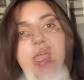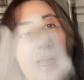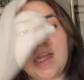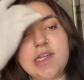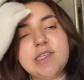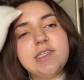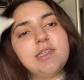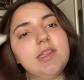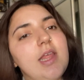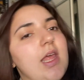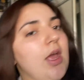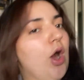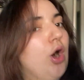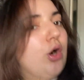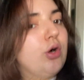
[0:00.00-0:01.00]
Here's the
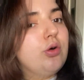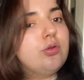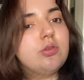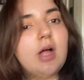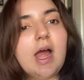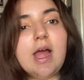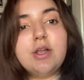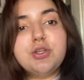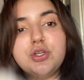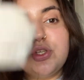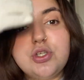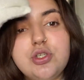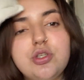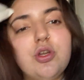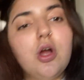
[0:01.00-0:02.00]
whole head
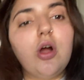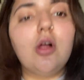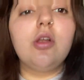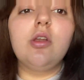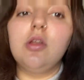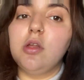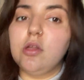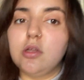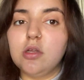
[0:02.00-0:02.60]
done.